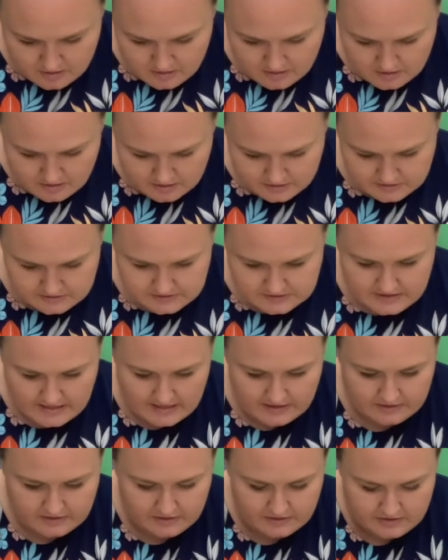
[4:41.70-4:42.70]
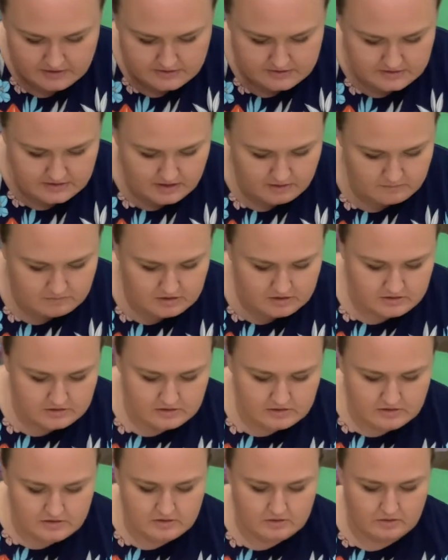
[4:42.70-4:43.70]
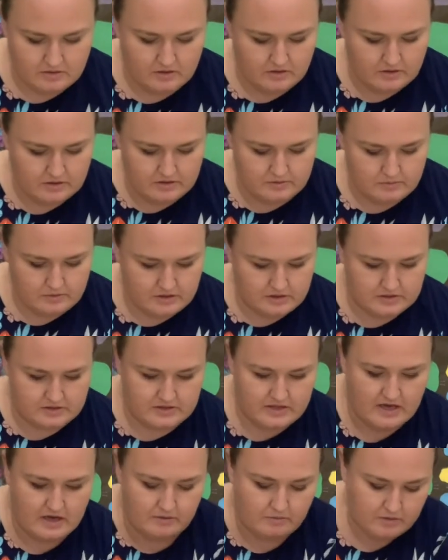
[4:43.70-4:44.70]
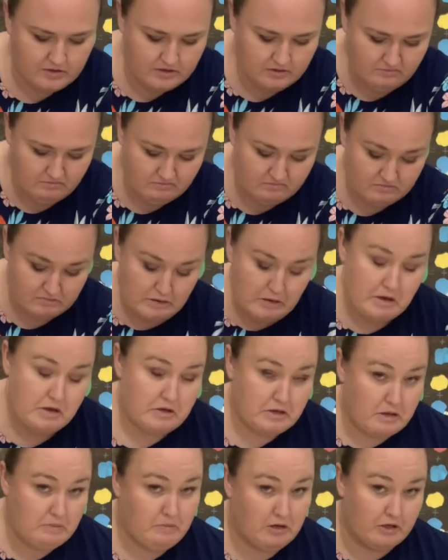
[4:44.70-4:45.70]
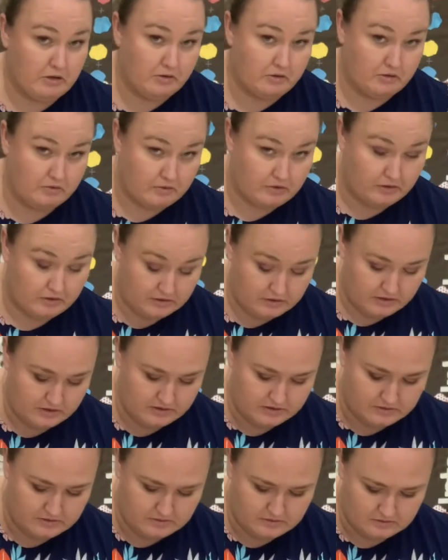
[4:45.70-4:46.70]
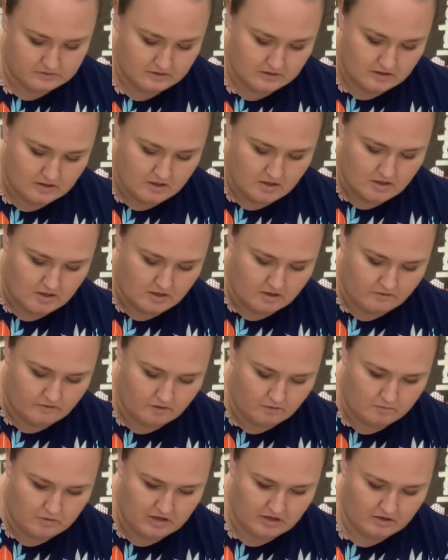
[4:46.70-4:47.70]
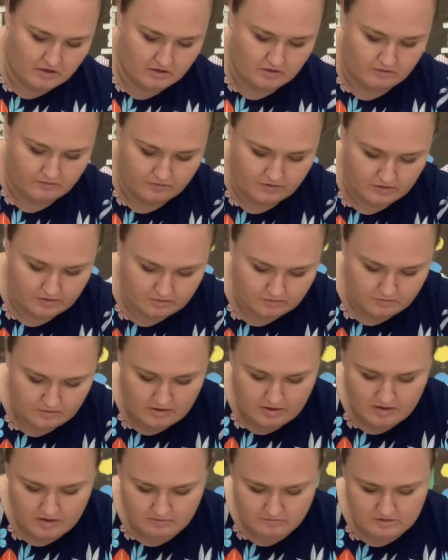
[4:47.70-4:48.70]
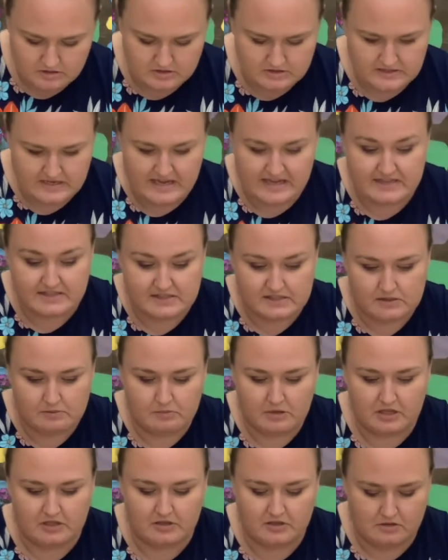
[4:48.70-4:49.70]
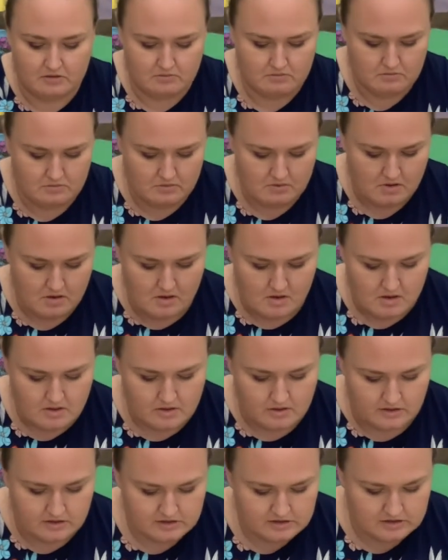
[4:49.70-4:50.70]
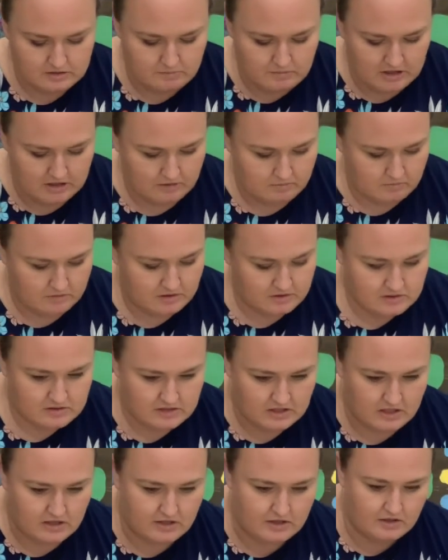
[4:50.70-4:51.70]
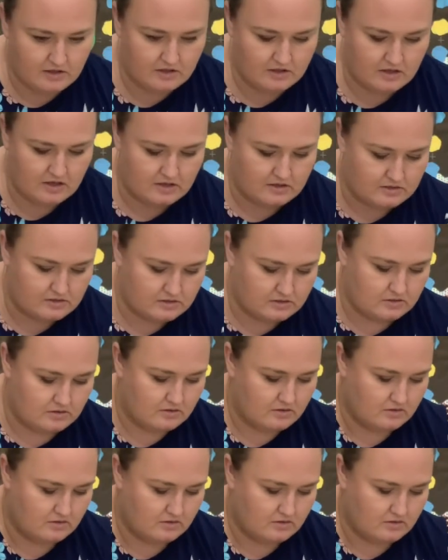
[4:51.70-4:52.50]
exactly the same distance on this one as that one. That might look really nice if you're making a few. I'm just estimating. Estimating means taking a guess.